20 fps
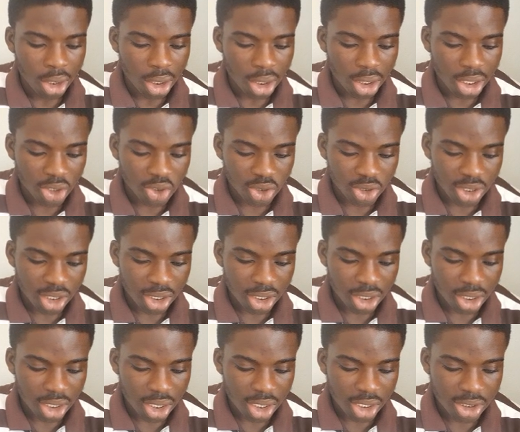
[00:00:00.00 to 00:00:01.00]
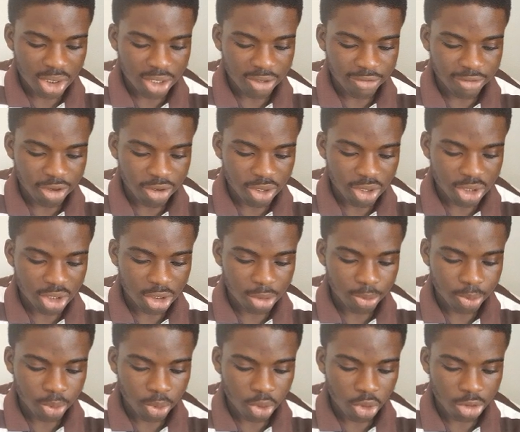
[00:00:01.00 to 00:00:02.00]
illustrated here is a very
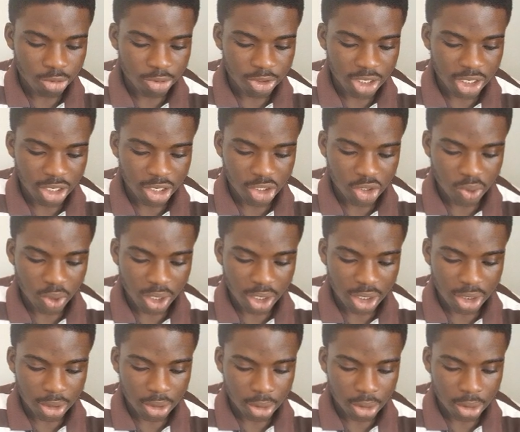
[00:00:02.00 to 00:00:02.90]
simple computer network